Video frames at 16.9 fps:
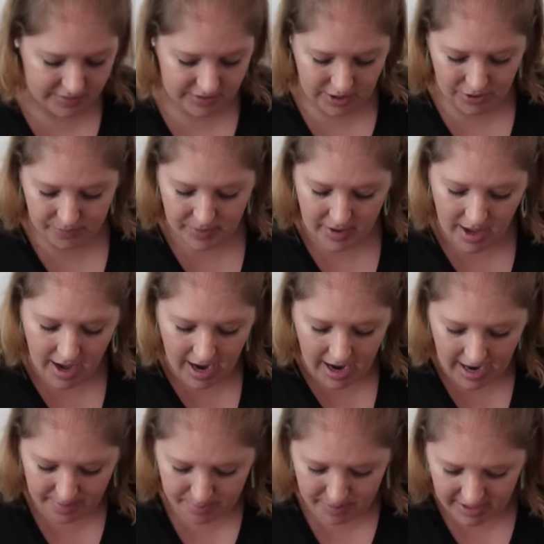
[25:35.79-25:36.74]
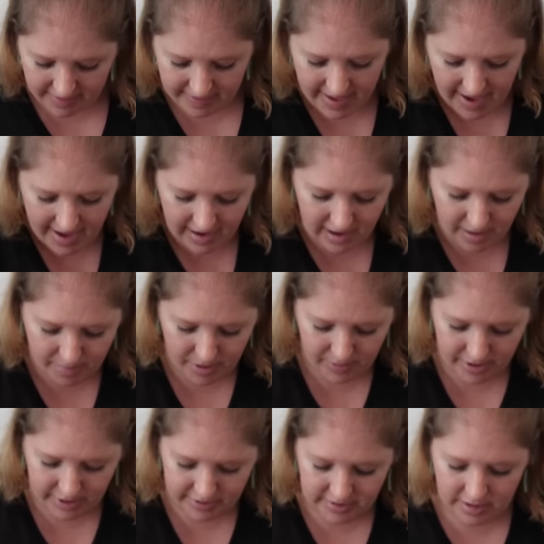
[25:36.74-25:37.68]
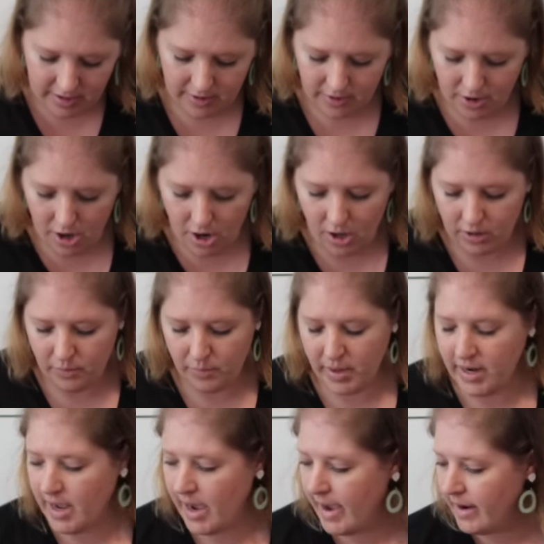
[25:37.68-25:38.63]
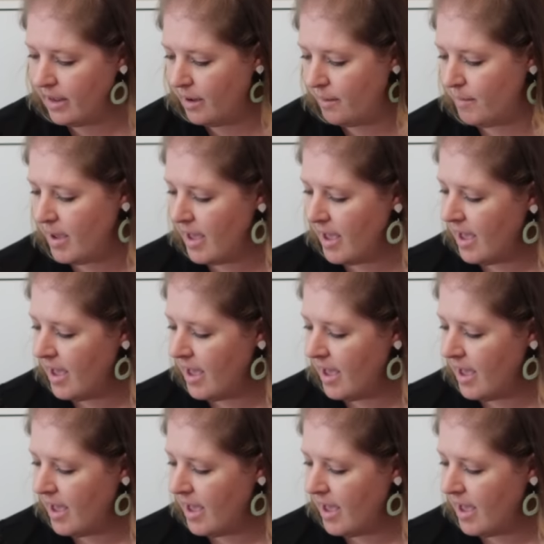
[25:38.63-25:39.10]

So I picked that up. Oh, here's another Halloween item.